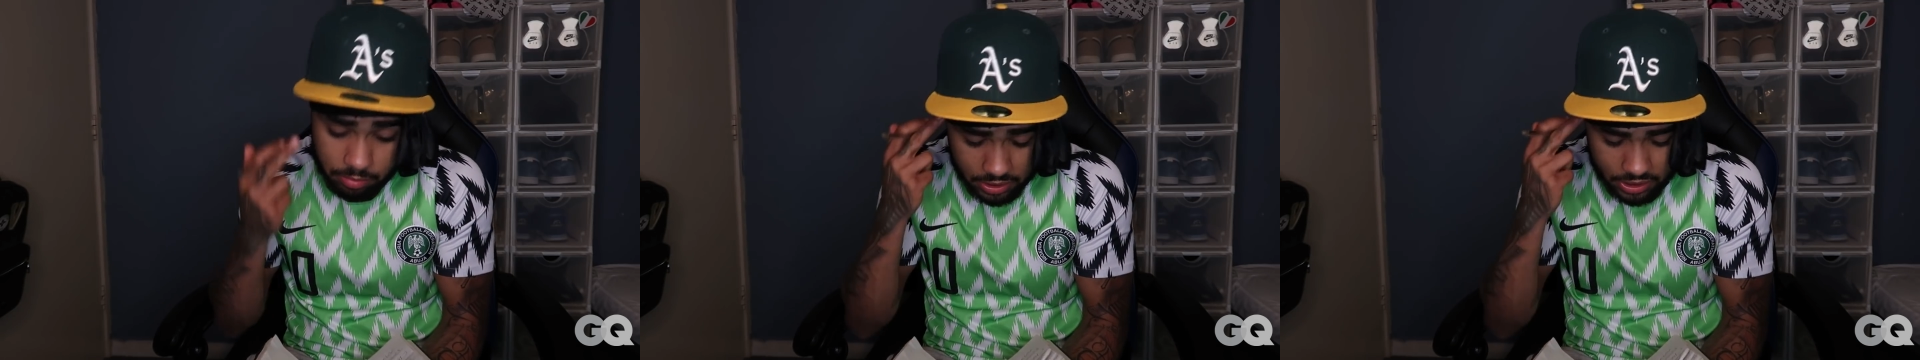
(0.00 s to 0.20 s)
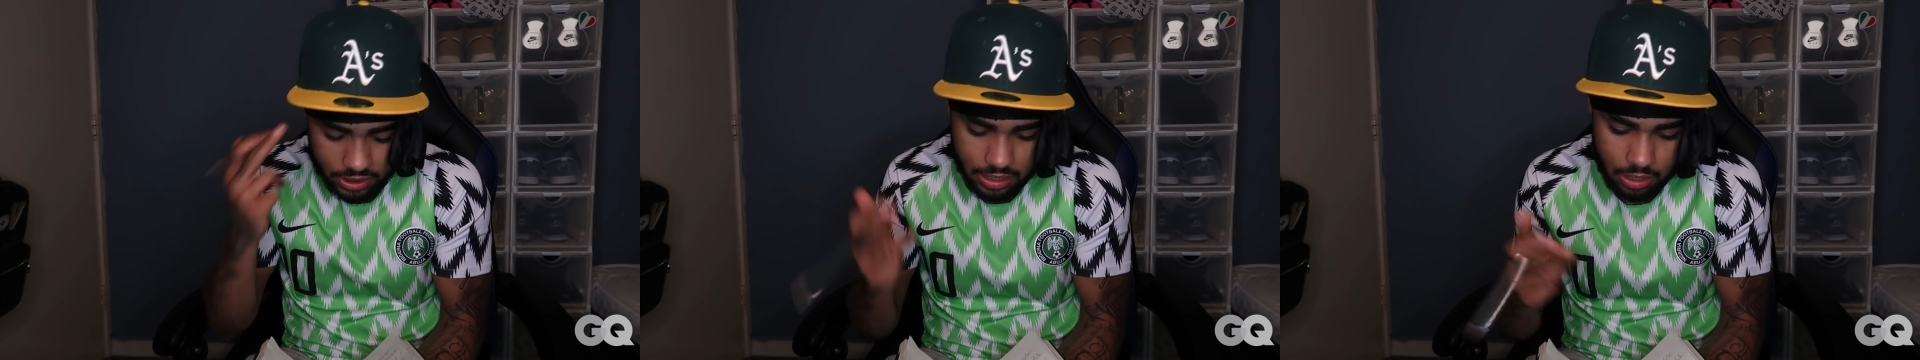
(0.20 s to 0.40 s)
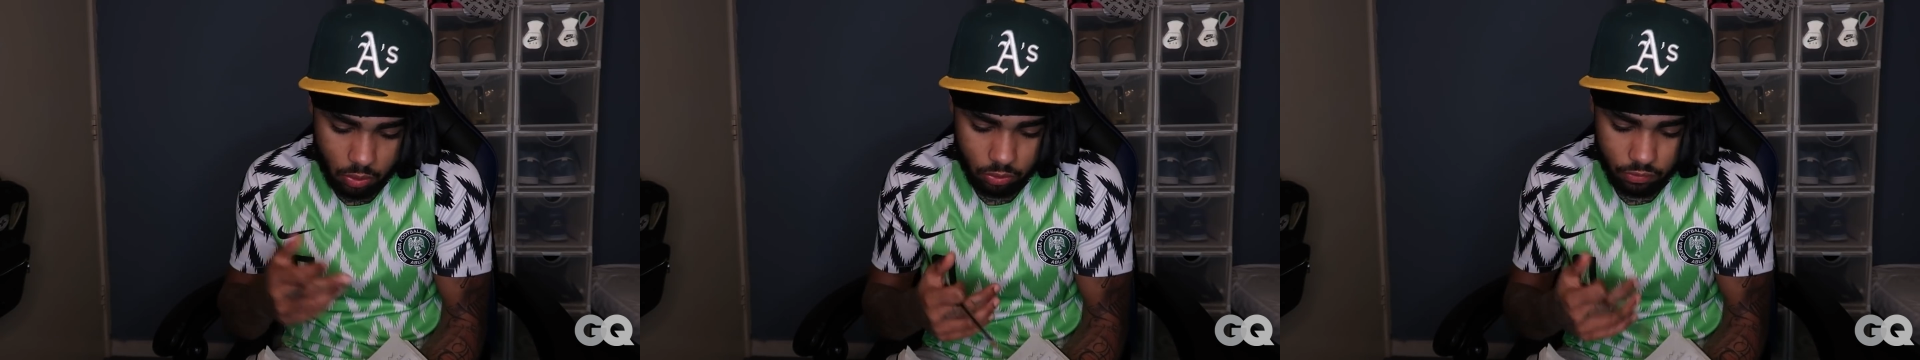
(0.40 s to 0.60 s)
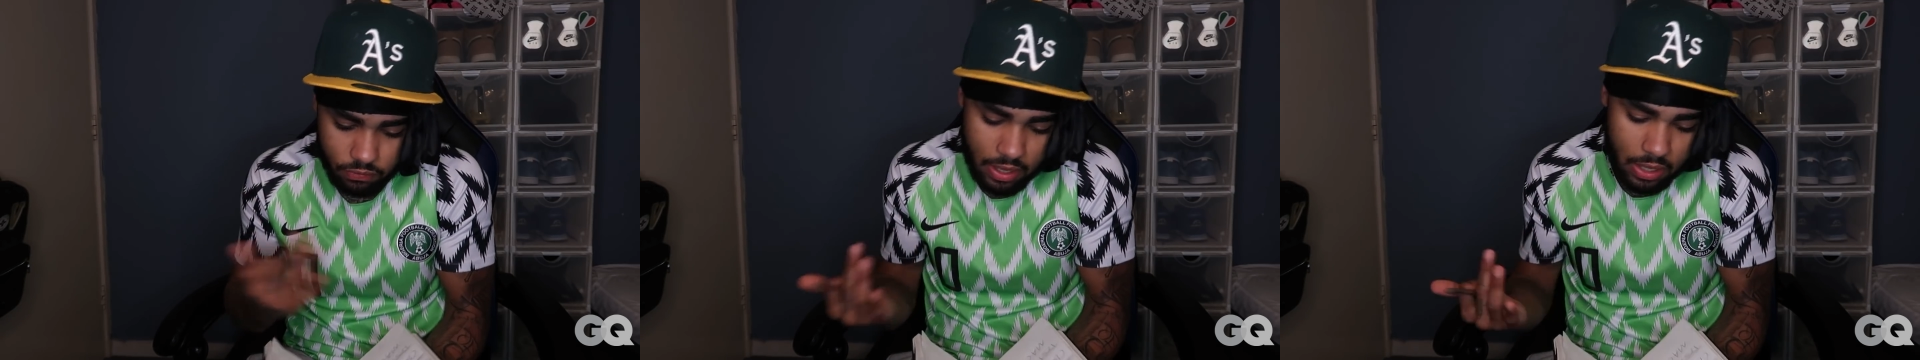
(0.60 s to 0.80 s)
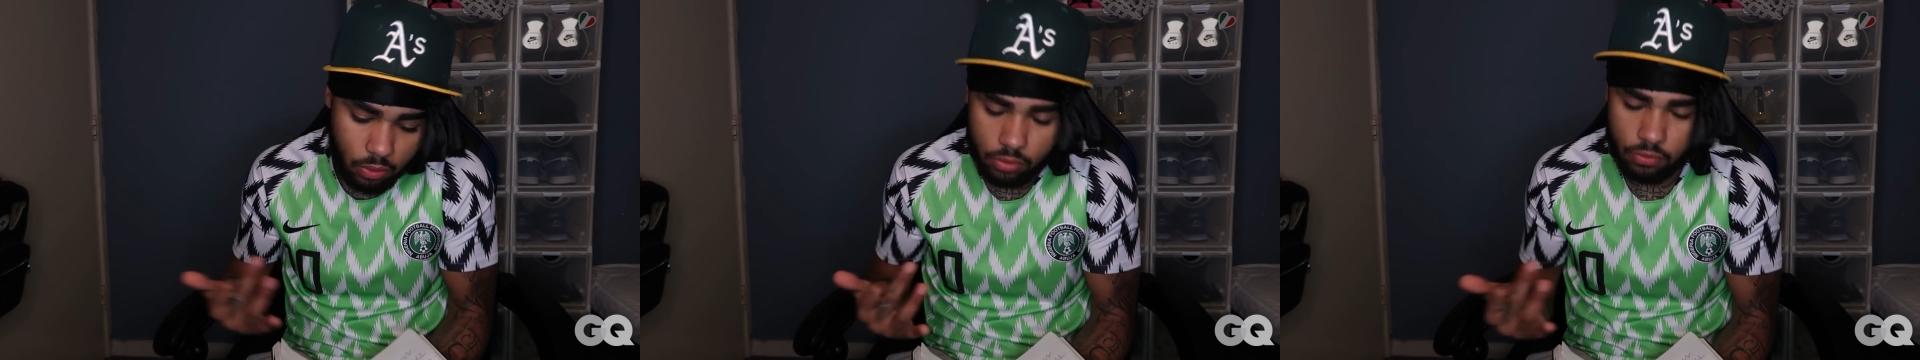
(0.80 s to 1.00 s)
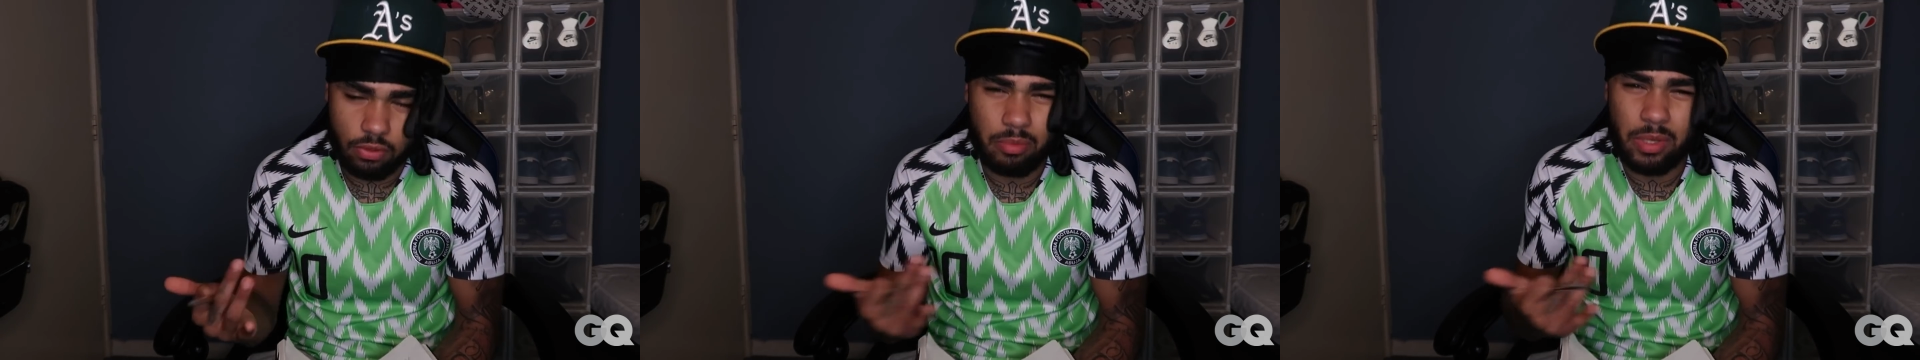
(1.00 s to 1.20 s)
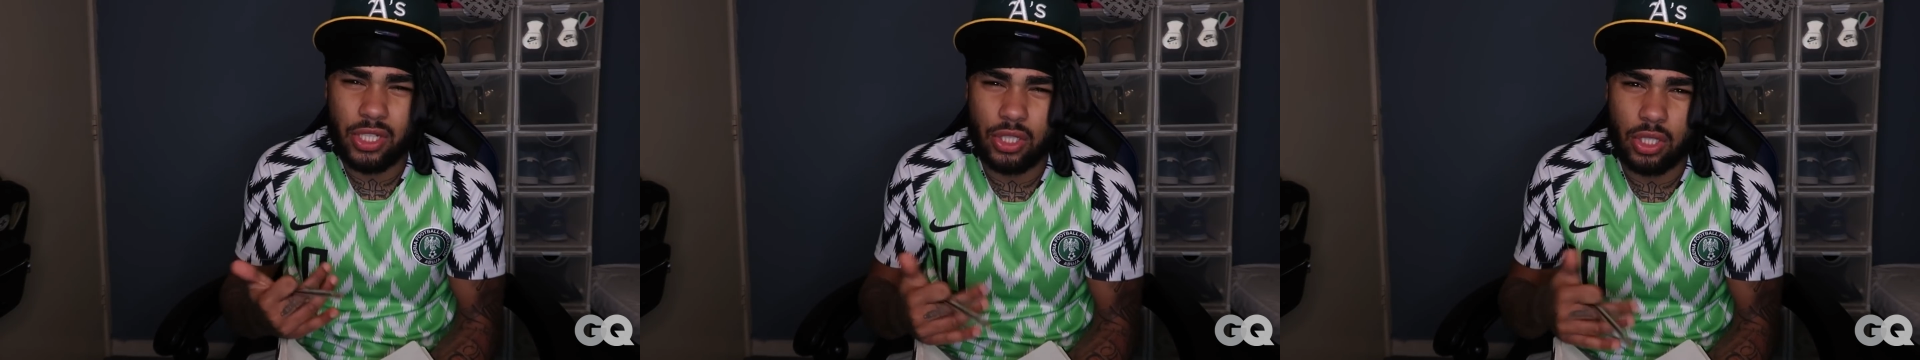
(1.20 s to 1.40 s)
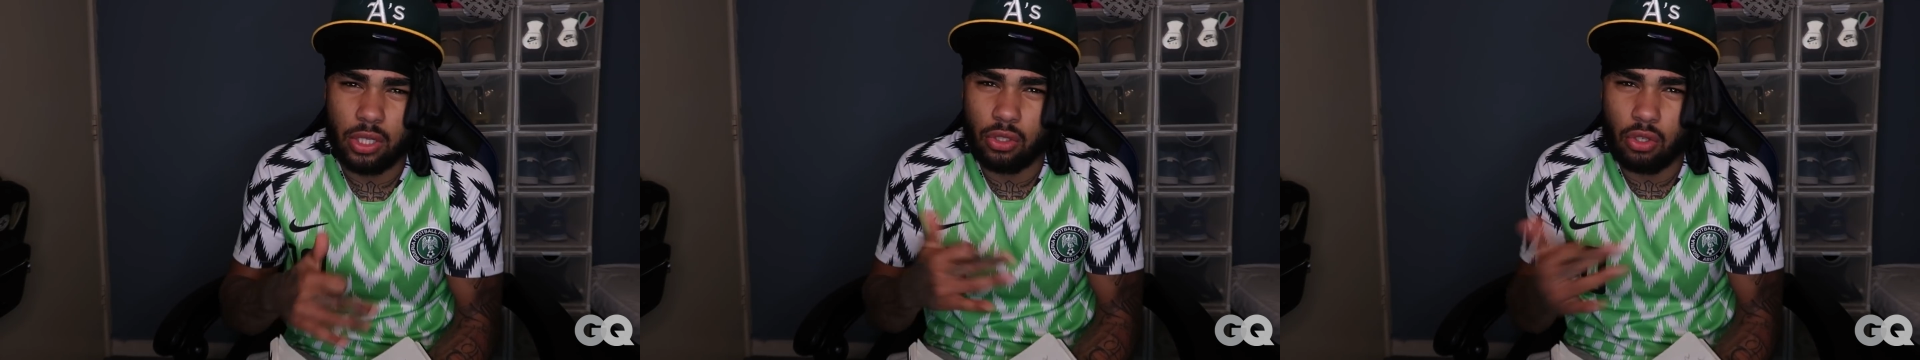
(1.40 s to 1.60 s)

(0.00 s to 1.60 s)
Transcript: missing out on vital information.